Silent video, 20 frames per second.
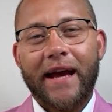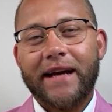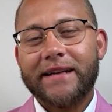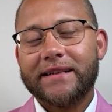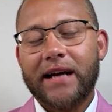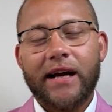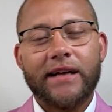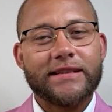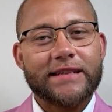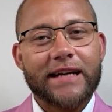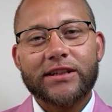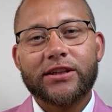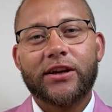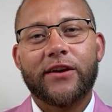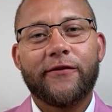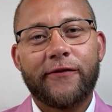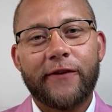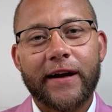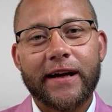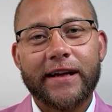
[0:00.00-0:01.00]
it's
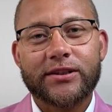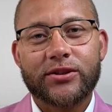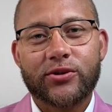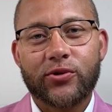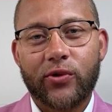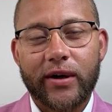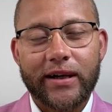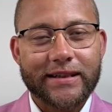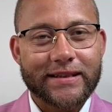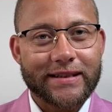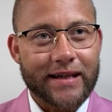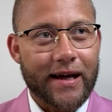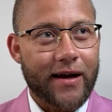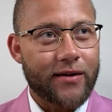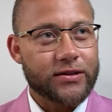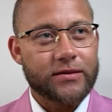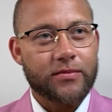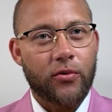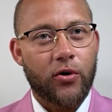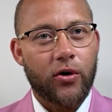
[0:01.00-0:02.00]
actually a funny story. This is
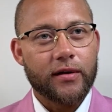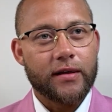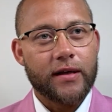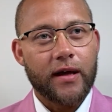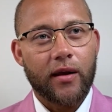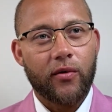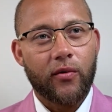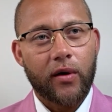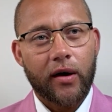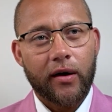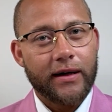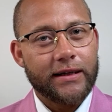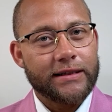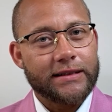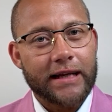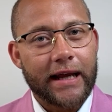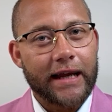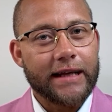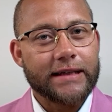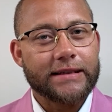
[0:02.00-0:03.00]
how small Delaware
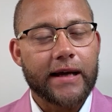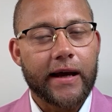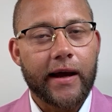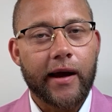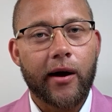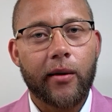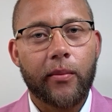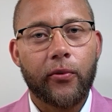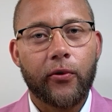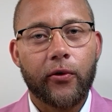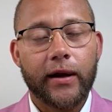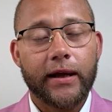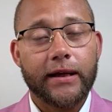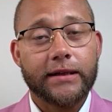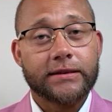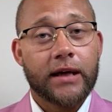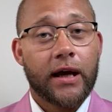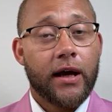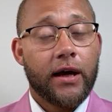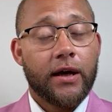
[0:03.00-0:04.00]
is, and I guess that airport
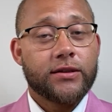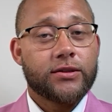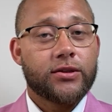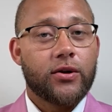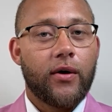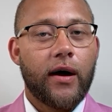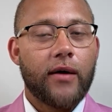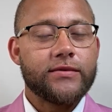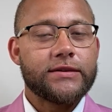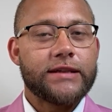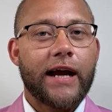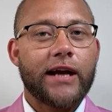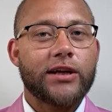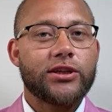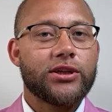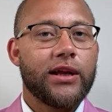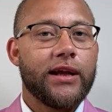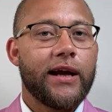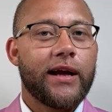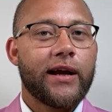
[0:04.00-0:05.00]
is. So I was
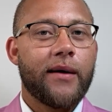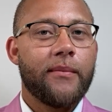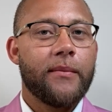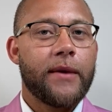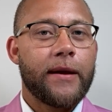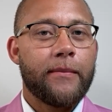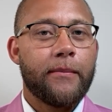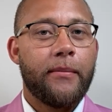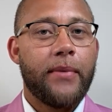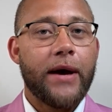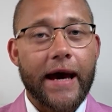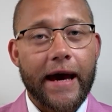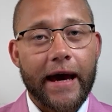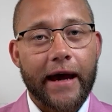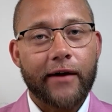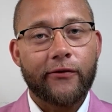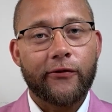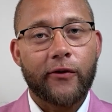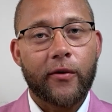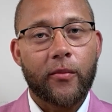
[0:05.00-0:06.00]
actually coming
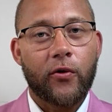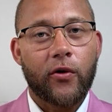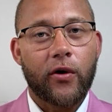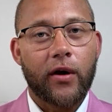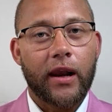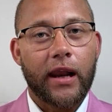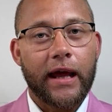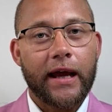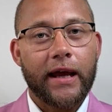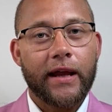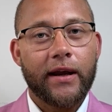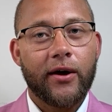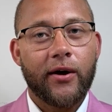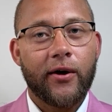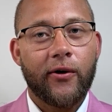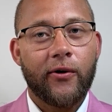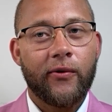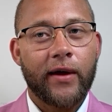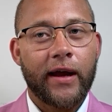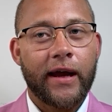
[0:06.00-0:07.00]
back from
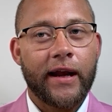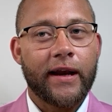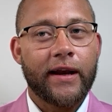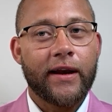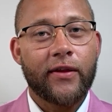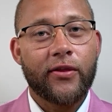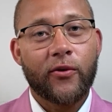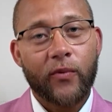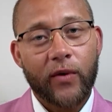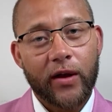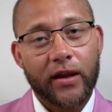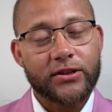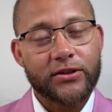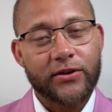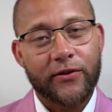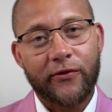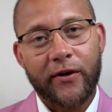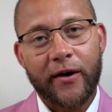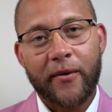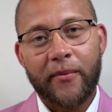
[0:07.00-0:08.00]
Orlando, and another
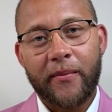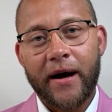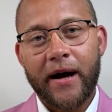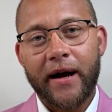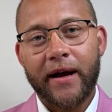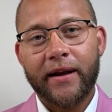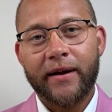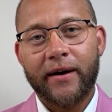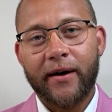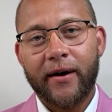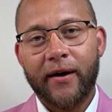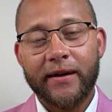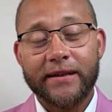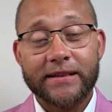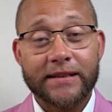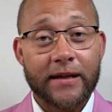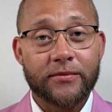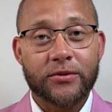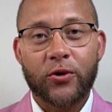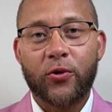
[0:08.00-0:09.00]
realtor friend of mine,
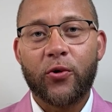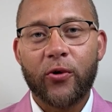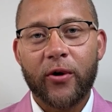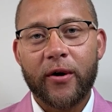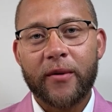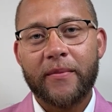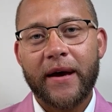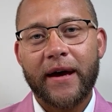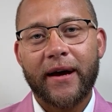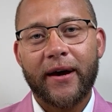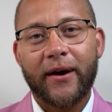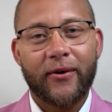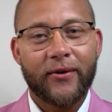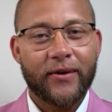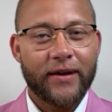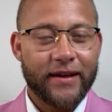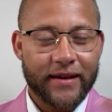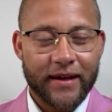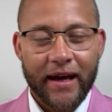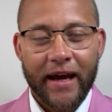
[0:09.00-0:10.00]
his name's Corey Mayo,
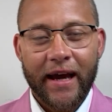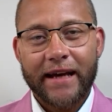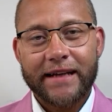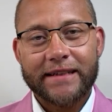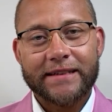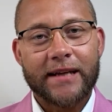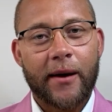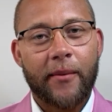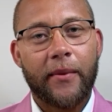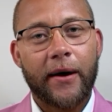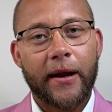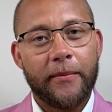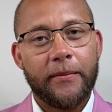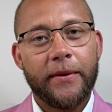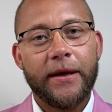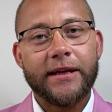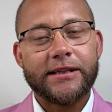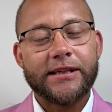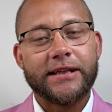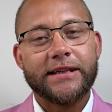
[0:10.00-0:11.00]
he's down by the
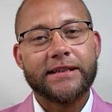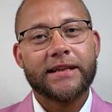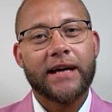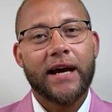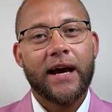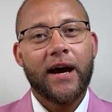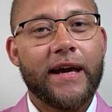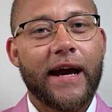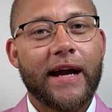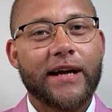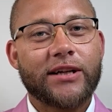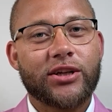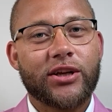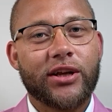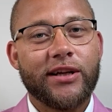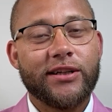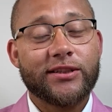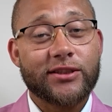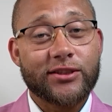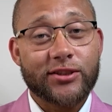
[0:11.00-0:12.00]
beaches. He
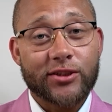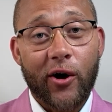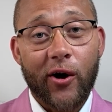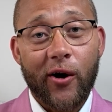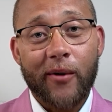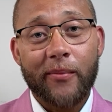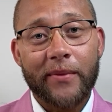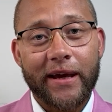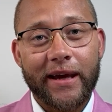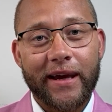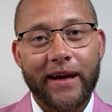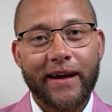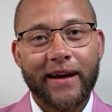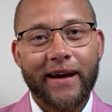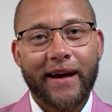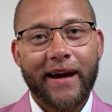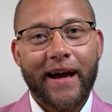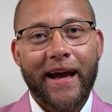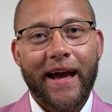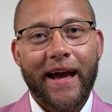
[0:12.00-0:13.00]
actually saw me